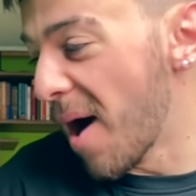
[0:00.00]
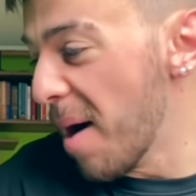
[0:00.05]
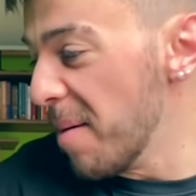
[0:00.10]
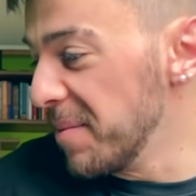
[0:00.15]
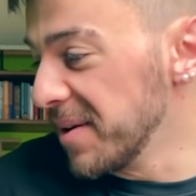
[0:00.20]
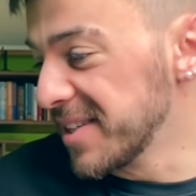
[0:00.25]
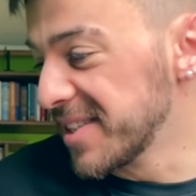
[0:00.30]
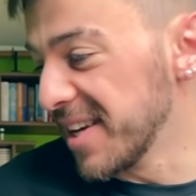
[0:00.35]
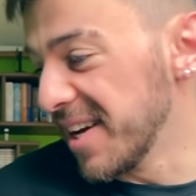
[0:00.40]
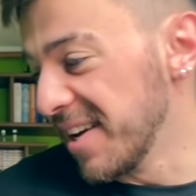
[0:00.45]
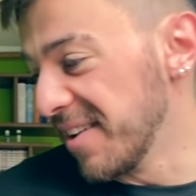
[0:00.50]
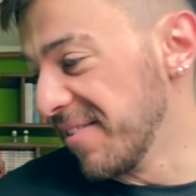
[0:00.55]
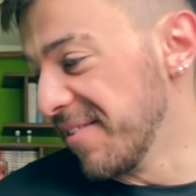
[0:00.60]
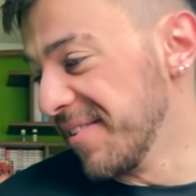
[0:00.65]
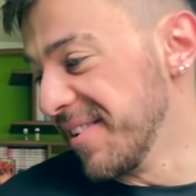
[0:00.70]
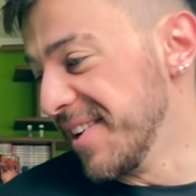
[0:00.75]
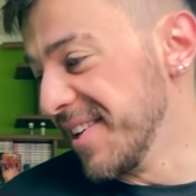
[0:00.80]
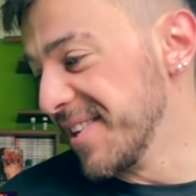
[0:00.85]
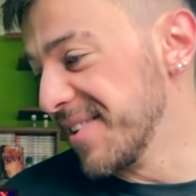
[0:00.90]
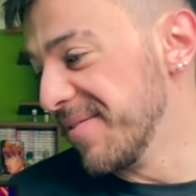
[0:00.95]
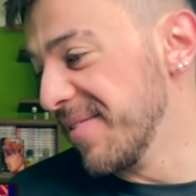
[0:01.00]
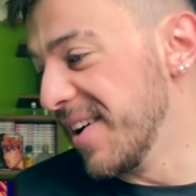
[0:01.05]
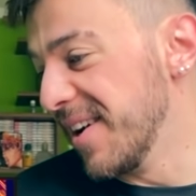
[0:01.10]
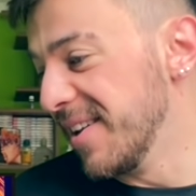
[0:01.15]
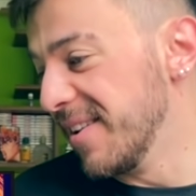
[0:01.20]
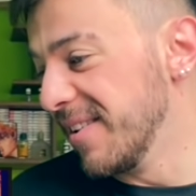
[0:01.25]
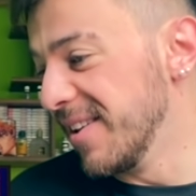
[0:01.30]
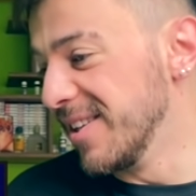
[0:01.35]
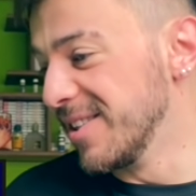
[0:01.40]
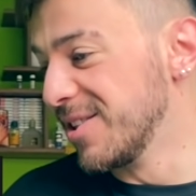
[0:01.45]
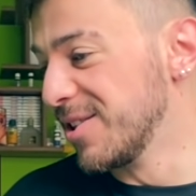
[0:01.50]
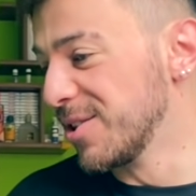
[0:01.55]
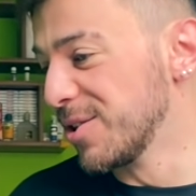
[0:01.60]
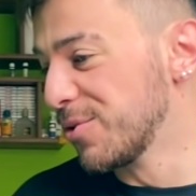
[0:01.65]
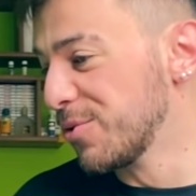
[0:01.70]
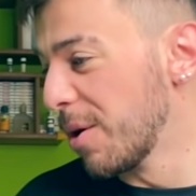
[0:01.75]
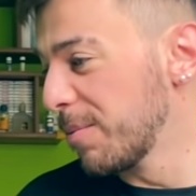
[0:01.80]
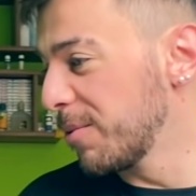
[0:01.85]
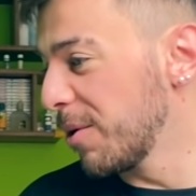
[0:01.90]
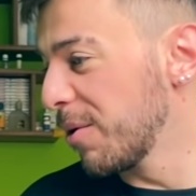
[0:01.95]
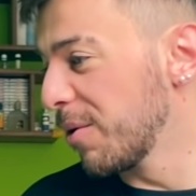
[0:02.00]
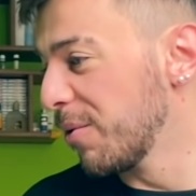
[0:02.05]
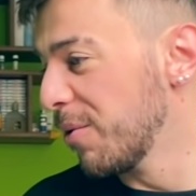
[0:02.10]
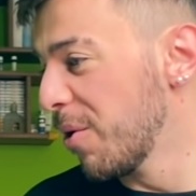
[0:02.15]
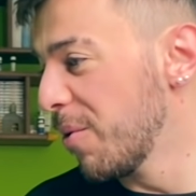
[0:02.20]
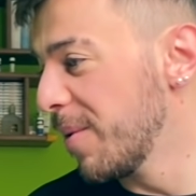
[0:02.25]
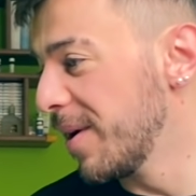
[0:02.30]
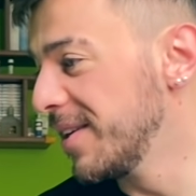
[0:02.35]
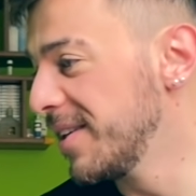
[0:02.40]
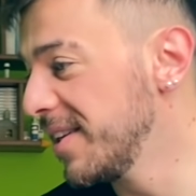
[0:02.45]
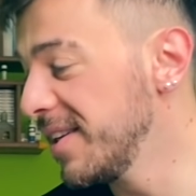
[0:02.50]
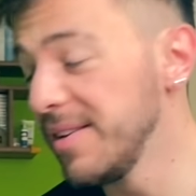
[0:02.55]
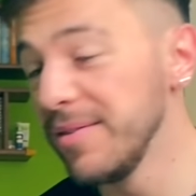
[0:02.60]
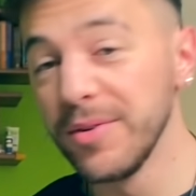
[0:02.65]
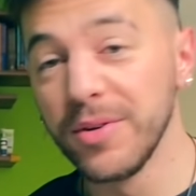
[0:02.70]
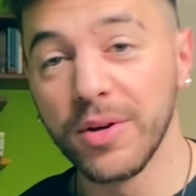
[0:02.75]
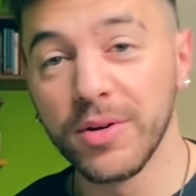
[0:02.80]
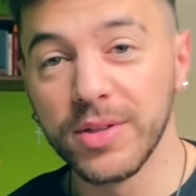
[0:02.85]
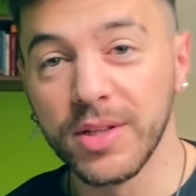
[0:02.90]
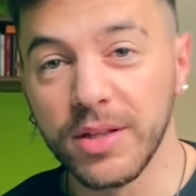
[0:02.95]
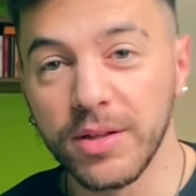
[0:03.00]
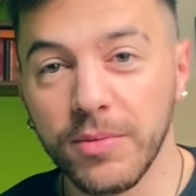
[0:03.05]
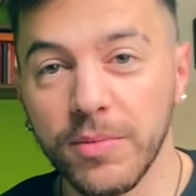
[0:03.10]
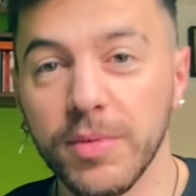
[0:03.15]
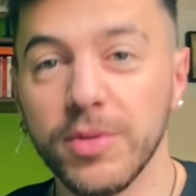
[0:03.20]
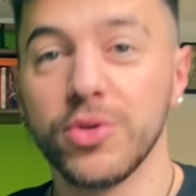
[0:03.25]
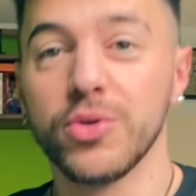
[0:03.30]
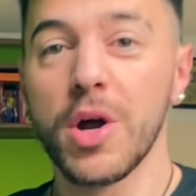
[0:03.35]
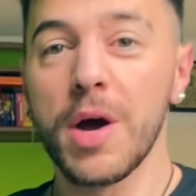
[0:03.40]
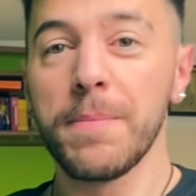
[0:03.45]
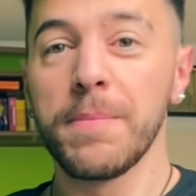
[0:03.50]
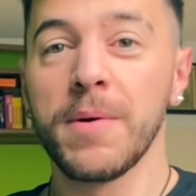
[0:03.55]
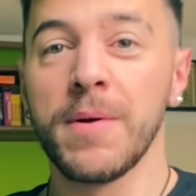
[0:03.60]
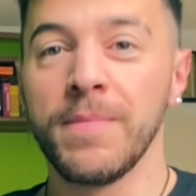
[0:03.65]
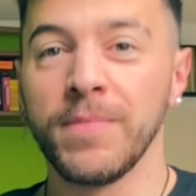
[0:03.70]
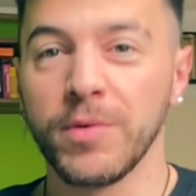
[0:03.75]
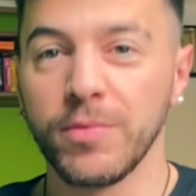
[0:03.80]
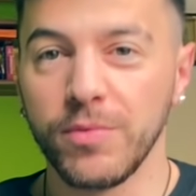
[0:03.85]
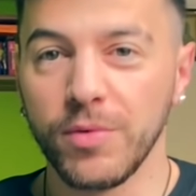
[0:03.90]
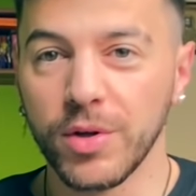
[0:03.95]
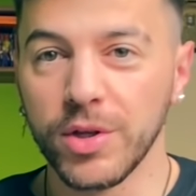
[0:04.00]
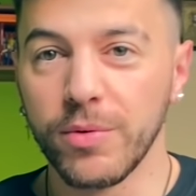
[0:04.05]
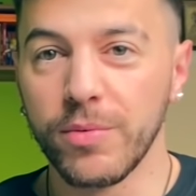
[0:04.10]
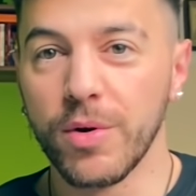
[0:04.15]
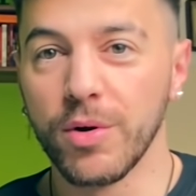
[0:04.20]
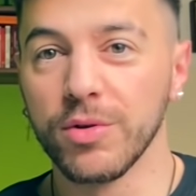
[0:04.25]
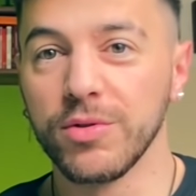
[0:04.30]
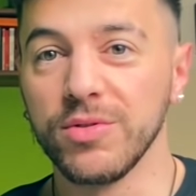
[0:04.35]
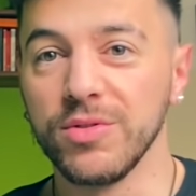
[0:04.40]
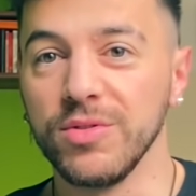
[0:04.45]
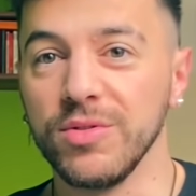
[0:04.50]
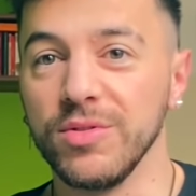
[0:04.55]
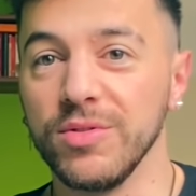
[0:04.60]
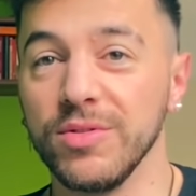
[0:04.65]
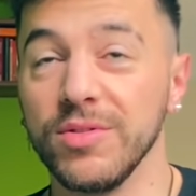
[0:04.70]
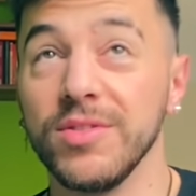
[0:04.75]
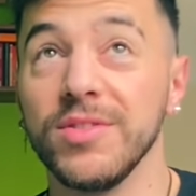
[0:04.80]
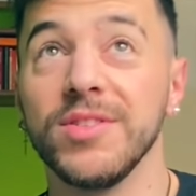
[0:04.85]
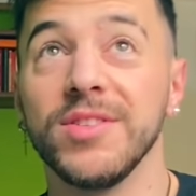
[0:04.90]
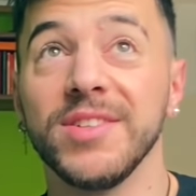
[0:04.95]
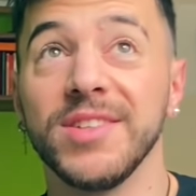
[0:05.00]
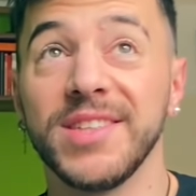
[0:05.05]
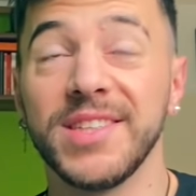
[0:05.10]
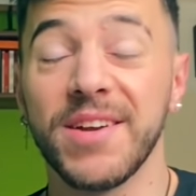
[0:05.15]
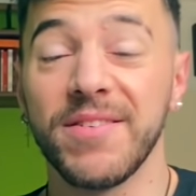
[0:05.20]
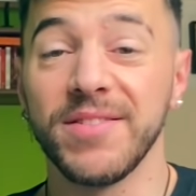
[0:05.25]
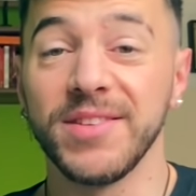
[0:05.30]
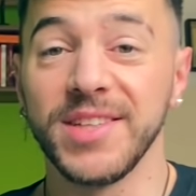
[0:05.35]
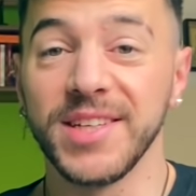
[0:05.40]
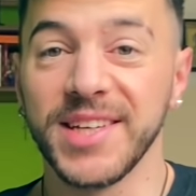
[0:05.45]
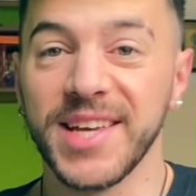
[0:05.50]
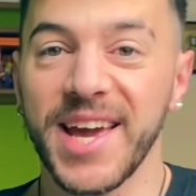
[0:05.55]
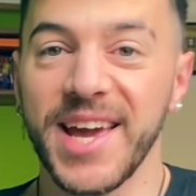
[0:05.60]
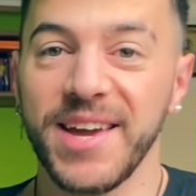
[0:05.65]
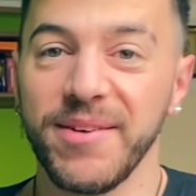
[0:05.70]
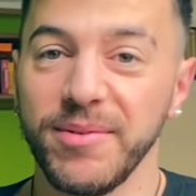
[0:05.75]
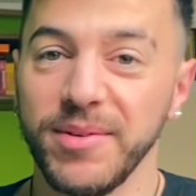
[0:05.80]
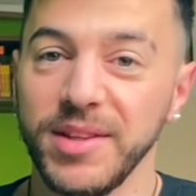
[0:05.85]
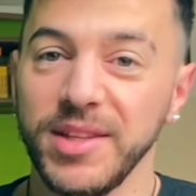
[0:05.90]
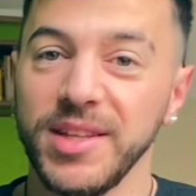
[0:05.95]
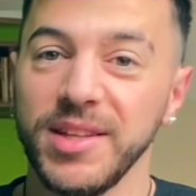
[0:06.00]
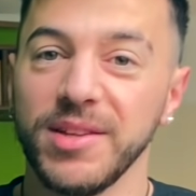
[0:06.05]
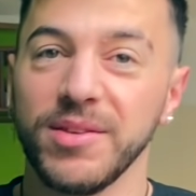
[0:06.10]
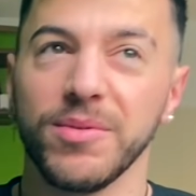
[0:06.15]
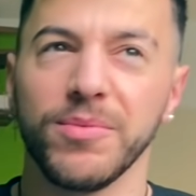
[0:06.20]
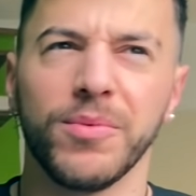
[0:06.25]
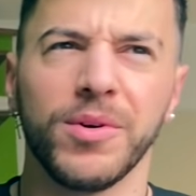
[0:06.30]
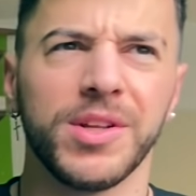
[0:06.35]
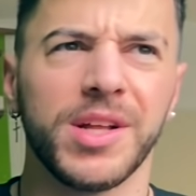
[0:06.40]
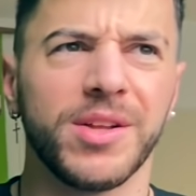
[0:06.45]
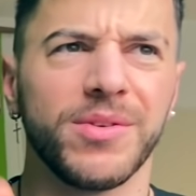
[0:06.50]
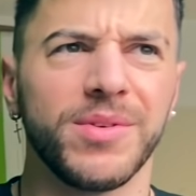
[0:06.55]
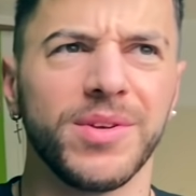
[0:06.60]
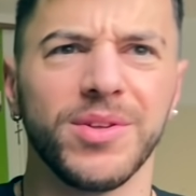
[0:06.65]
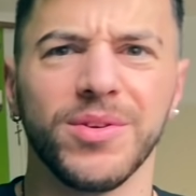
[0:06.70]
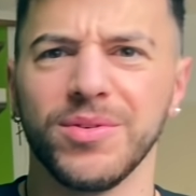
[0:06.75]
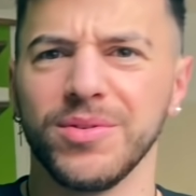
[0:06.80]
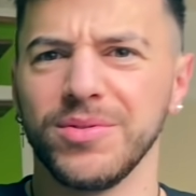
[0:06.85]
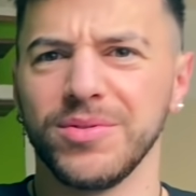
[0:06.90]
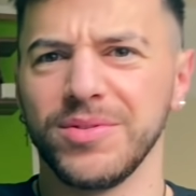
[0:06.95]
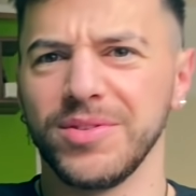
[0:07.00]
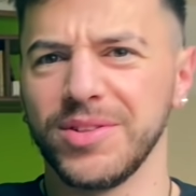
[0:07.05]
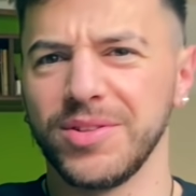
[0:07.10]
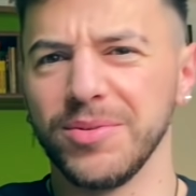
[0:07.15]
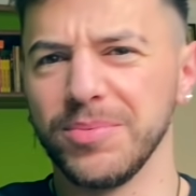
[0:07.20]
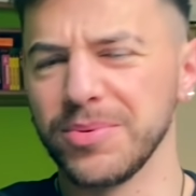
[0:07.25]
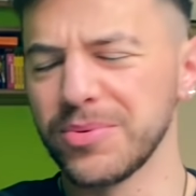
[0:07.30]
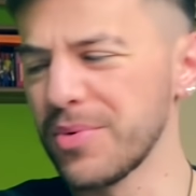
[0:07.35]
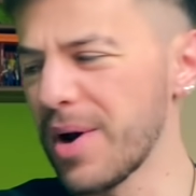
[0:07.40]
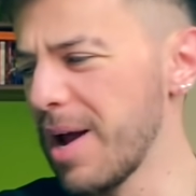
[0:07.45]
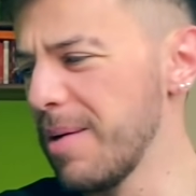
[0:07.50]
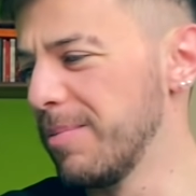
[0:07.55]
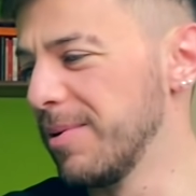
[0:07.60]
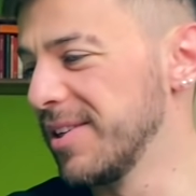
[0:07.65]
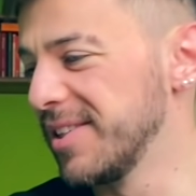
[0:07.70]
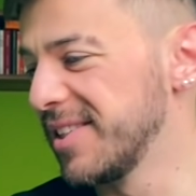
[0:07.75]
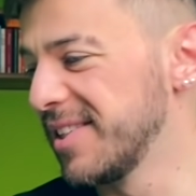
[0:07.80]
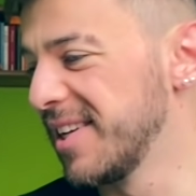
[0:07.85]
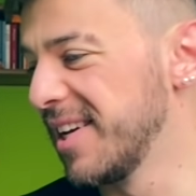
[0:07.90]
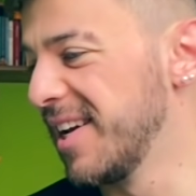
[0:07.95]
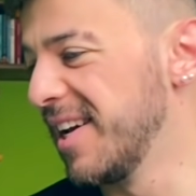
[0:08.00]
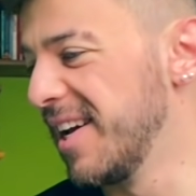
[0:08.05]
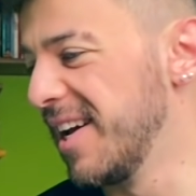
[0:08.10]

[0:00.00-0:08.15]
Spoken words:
I'm excited for this, man. It just dropped out of nowhere, I didn't even know that it would drop. We're on the road to 70k, we need 100 subscribers.